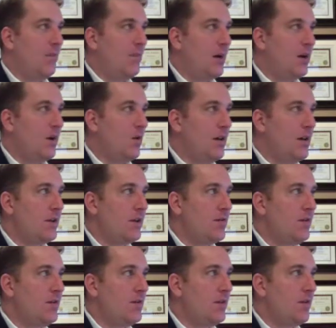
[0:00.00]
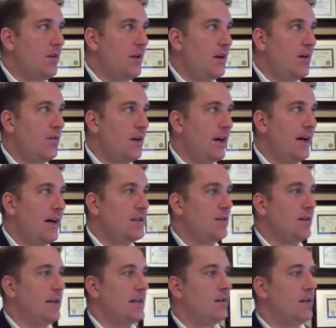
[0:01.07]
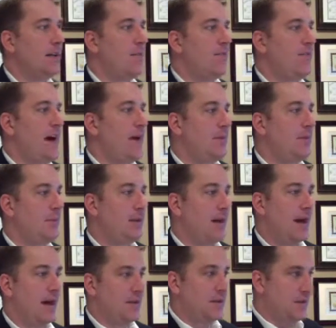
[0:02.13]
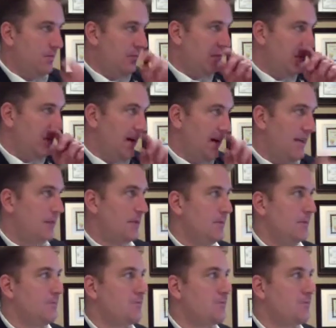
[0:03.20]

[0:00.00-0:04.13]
But going through, you think, okay, so let's look at family plans, right?